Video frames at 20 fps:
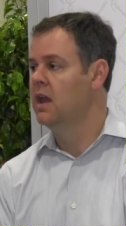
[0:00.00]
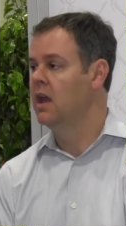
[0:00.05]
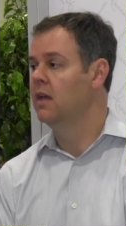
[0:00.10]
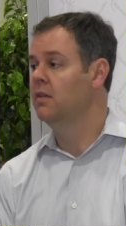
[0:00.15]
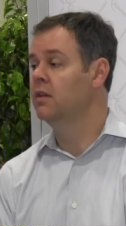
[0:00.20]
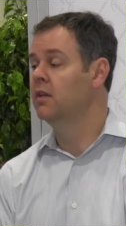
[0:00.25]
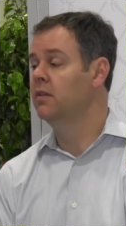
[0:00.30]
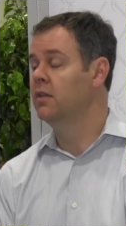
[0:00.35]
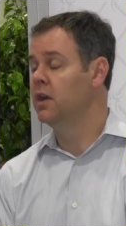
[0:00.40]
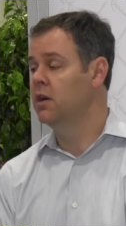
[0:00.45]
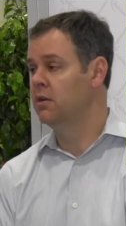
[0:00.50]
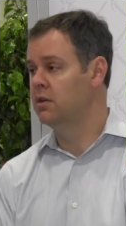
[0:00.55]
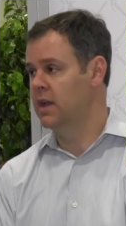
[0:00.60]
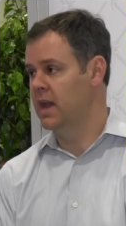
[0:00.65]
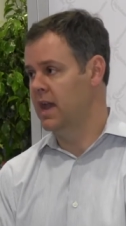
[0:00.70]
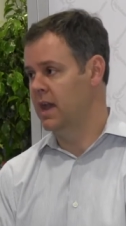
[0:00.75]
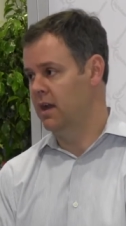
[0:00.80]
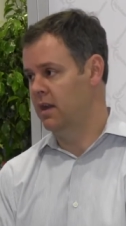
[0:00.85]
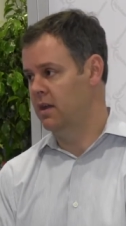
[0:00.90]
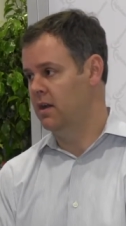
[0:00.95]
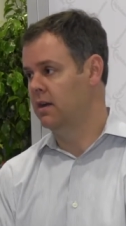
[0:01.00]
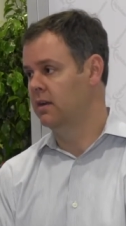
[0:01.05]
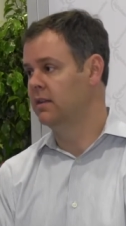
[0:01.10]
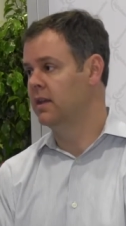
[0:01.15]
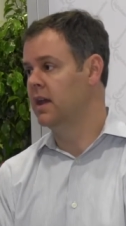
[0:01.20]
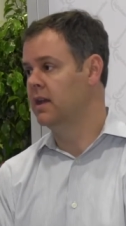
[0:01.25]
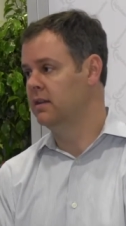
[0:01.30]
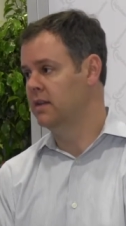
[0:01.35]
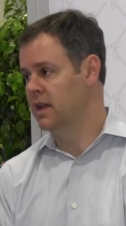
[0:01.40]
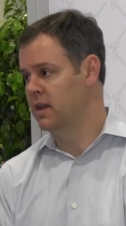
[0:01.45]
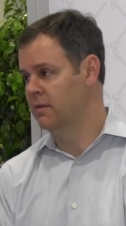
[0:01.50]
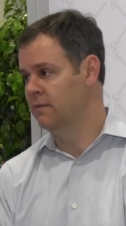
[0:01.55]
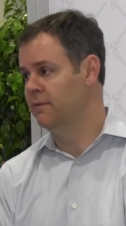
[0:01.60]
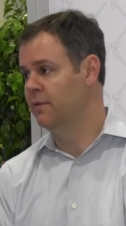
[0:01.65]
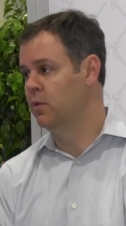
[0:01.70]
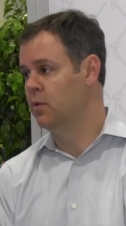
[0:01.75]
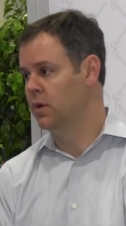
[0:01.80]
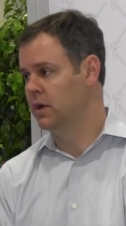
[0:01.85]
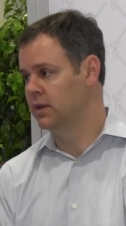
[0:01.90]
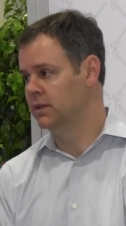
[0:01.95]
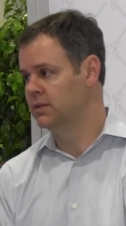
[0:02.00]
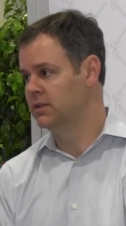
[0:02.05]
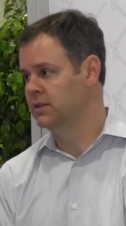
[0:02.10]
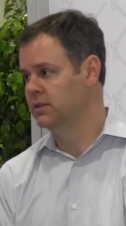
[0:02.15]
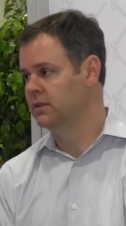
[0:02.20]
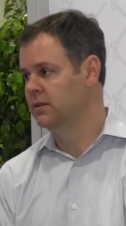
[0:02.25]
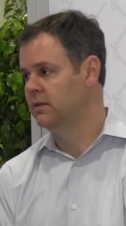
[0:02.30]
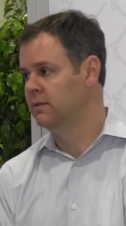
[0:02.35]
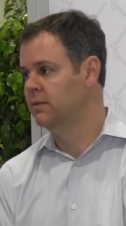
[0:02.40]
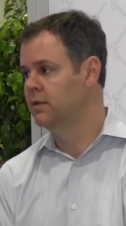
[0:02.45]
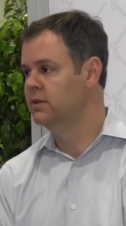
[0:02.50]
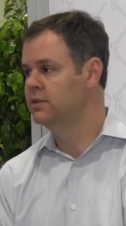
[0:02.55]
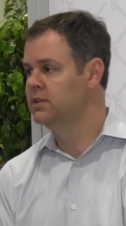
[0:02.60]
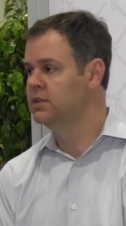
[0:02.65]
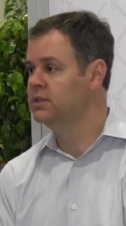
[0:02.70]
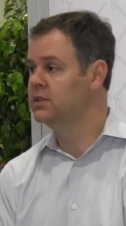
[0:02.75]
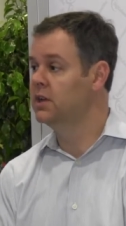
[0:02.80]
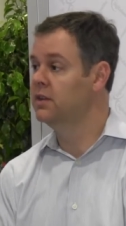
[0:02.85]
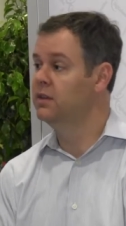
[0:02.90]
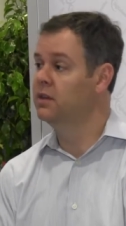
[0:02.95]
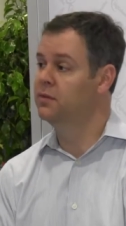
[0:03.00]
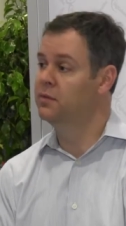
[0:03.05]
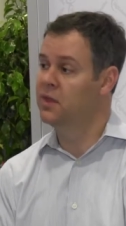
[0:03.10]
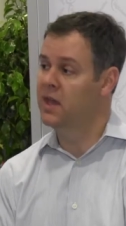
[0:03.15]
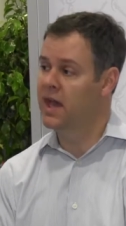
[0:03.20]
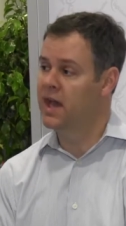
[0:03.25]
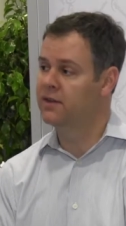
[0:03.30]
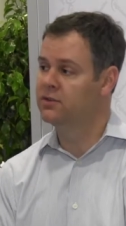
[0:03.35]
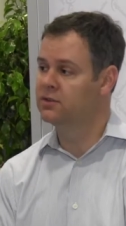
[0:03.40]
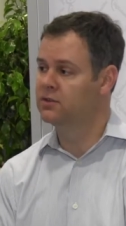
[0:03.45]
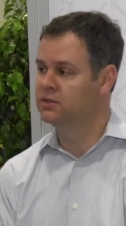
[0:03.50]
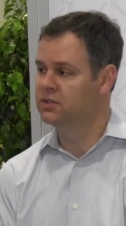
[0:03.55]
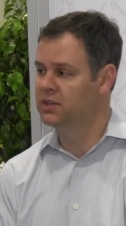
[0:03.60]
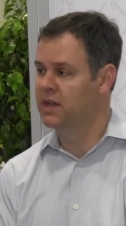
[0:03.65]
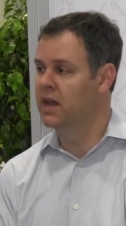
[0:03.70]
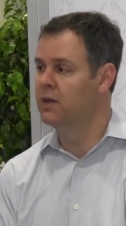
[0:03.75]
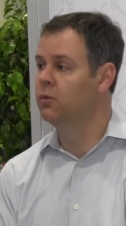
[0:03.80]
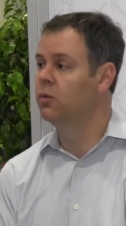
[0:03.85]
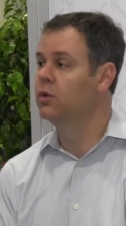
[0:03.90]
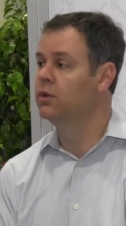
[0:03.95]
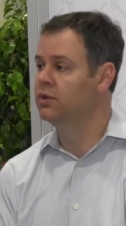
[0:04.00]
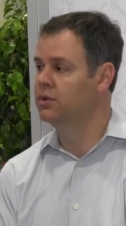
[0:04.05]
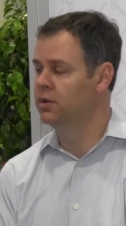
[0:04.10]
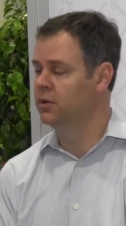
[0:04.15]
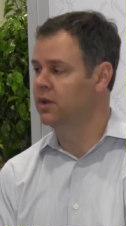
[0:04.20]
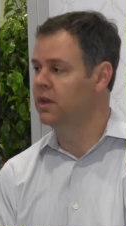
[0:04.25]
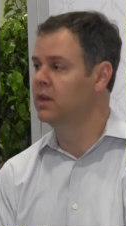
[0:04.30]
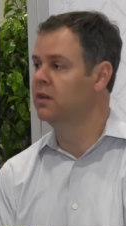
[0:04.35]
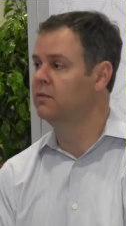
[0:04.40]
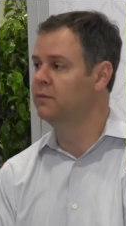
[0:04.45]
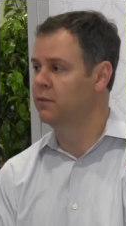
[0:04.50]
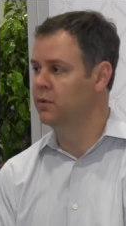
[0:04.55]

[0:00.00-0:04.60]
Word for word: and then they'll catalog that data for us. Versus on the theatrical side, we're doing it